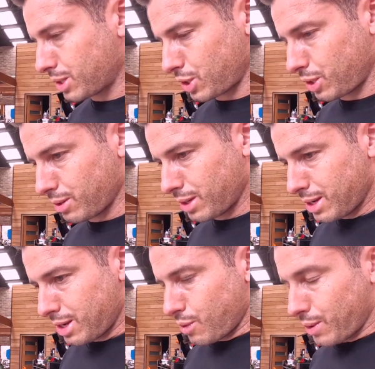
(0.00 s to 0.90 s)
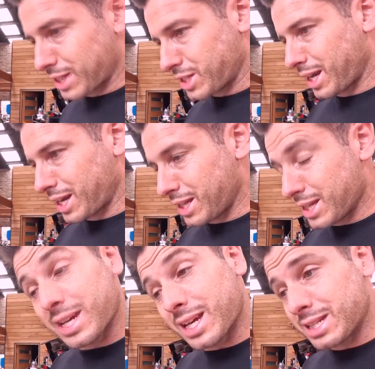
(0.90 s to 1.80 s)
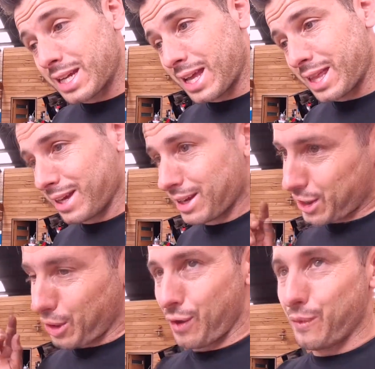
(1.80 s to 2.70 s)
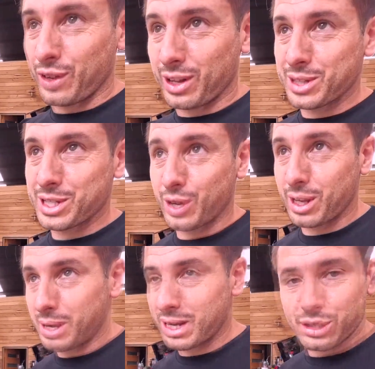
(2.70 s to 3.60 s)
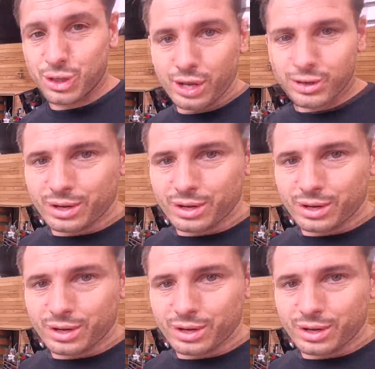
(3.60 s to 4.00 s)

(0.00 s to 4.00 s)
So get stuck into this, get it together, and hopefully we're still going to make the dyno